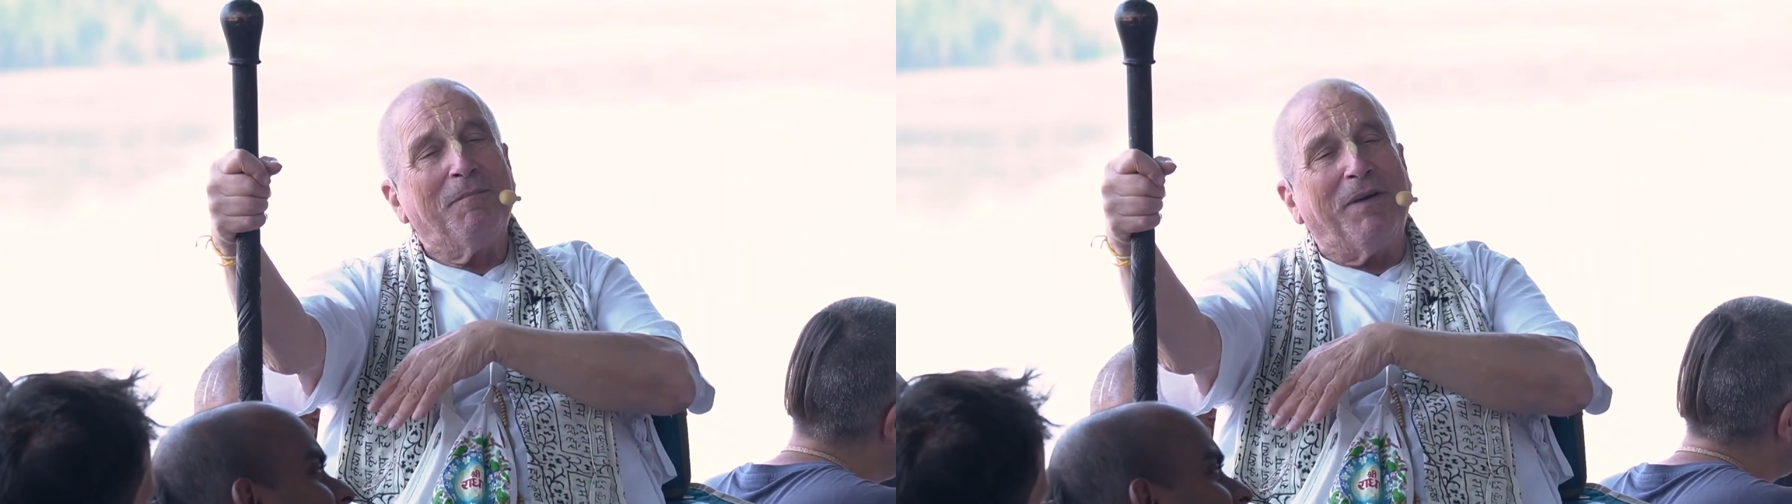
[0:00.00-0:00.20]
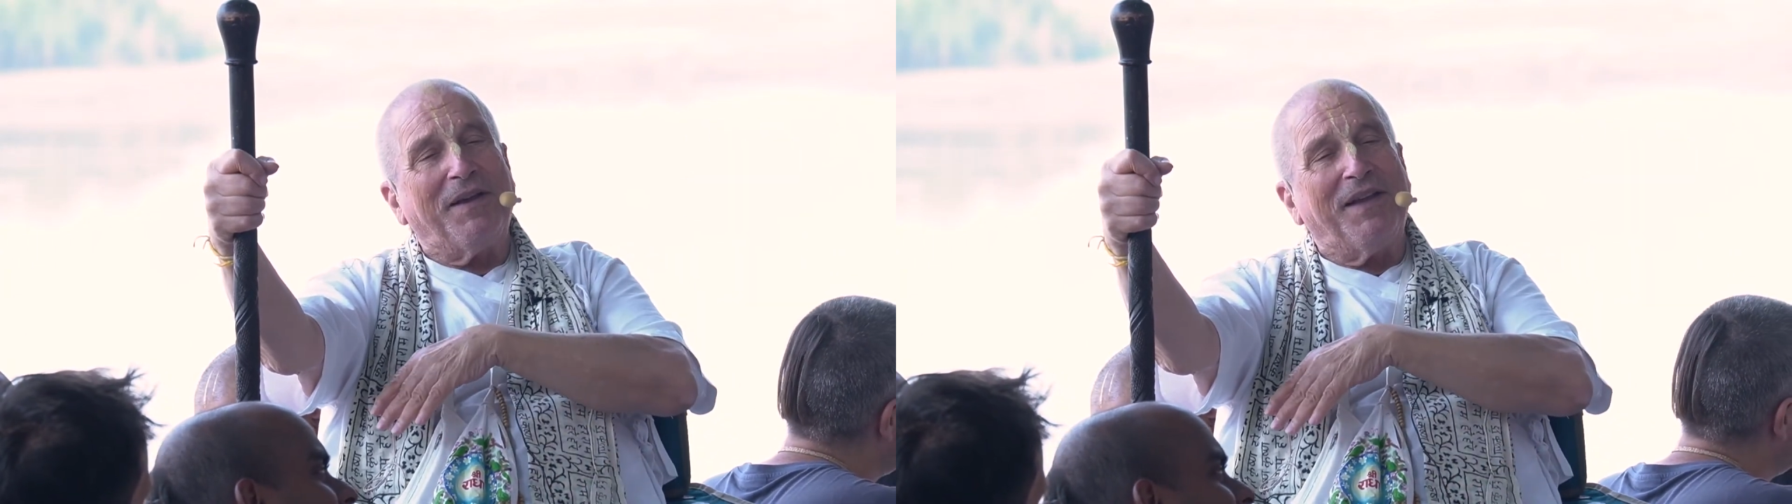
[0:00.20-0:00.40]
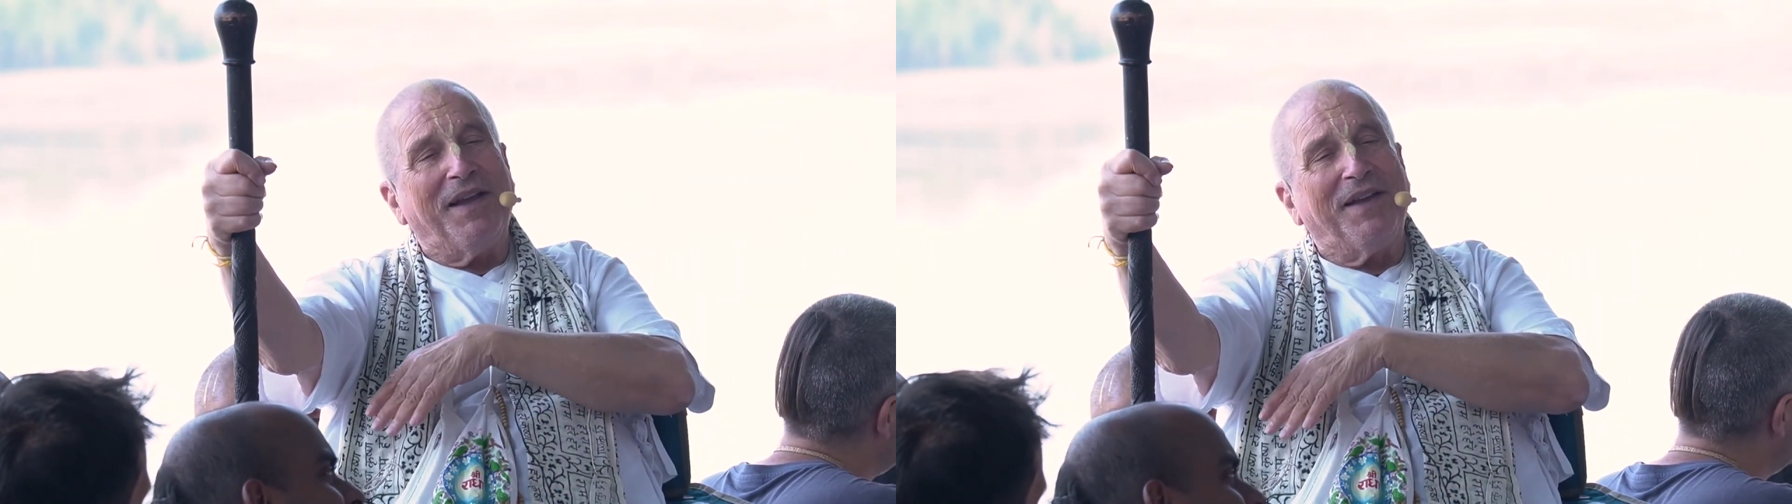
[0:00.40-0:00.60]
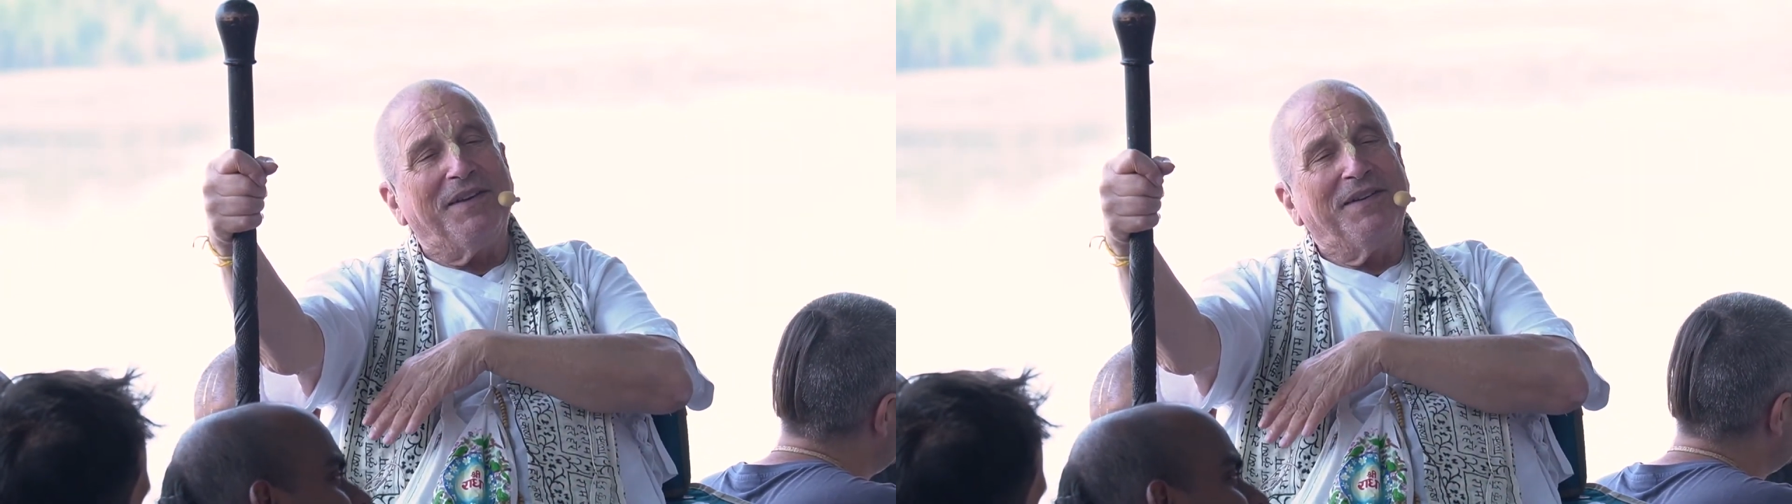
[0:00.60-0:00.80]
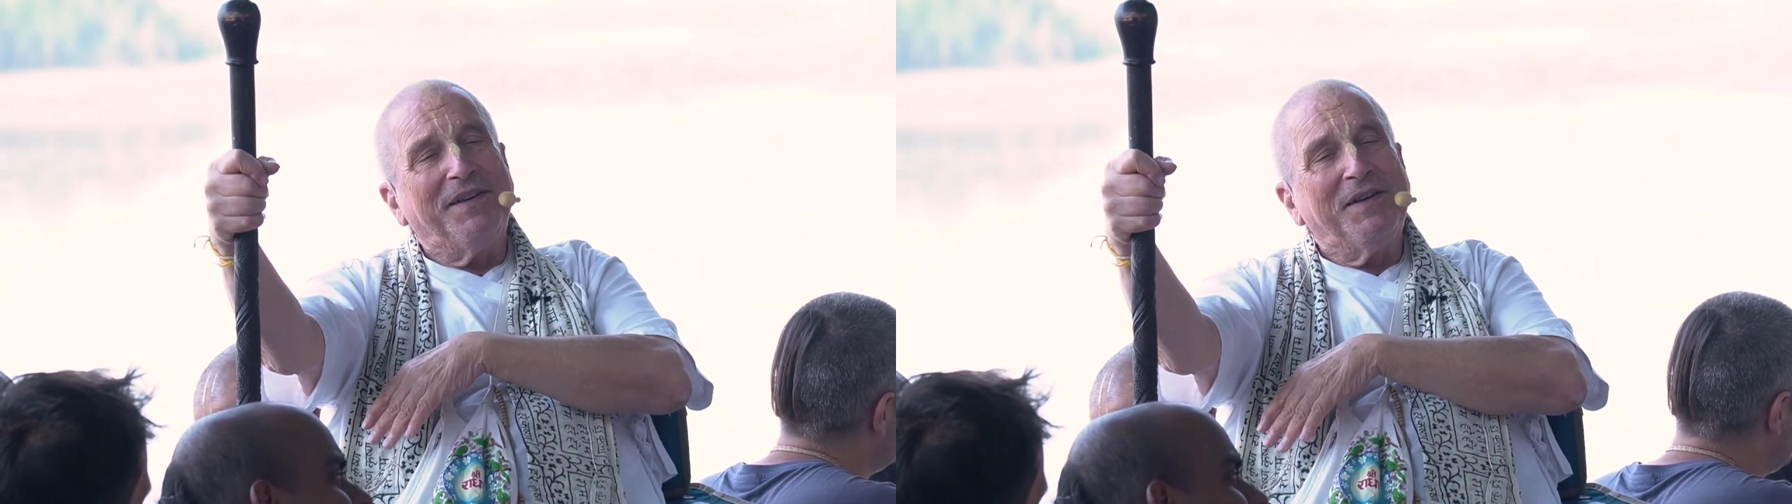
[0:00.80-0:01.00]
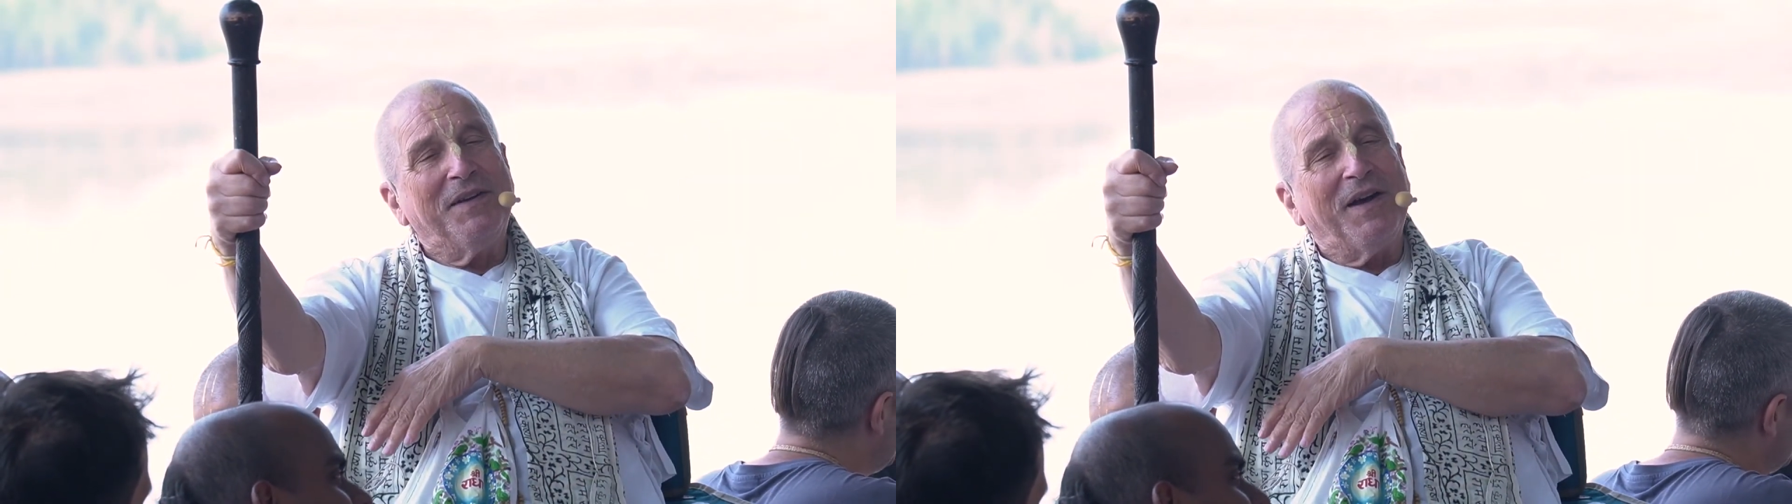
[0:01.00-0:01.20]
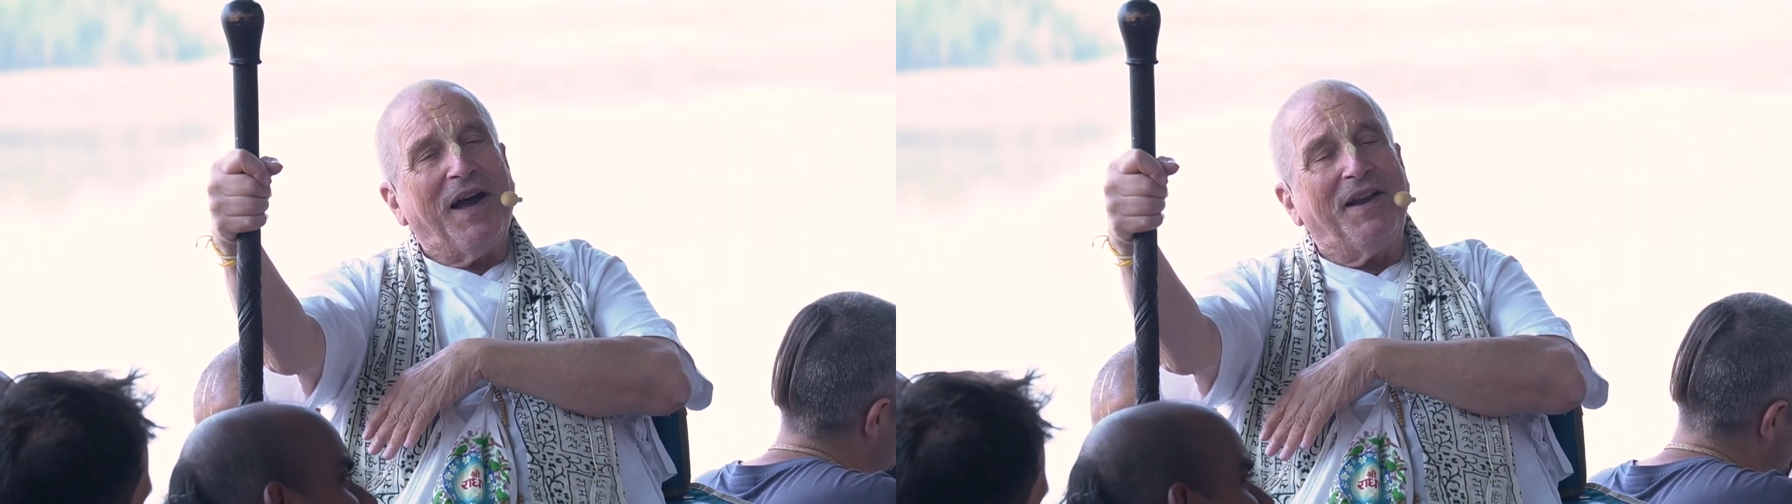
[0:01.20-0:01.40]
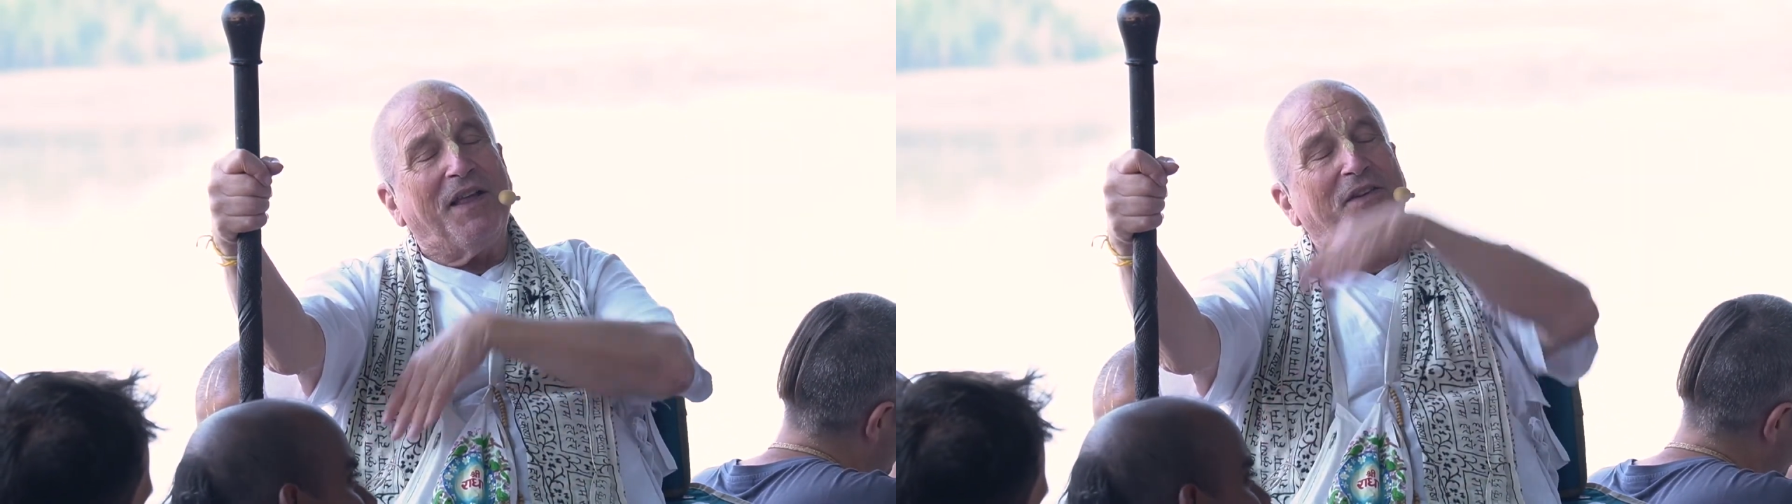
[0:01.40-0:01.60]
And
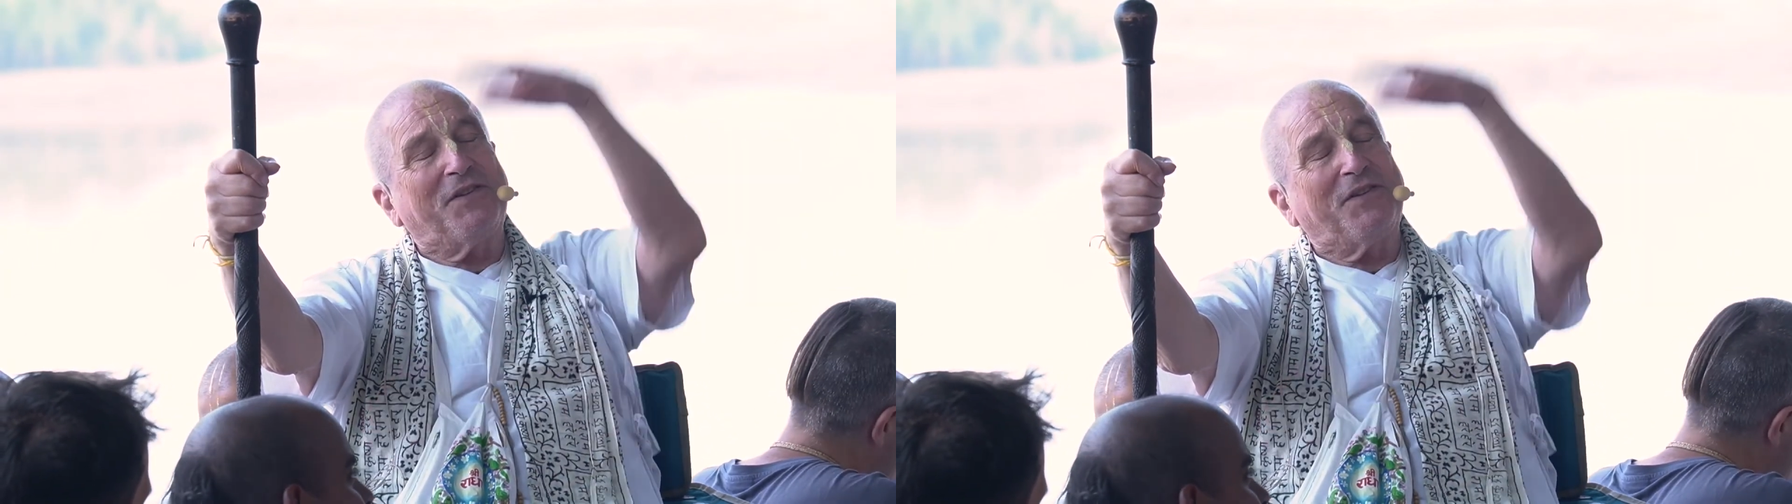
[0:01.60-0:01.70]
another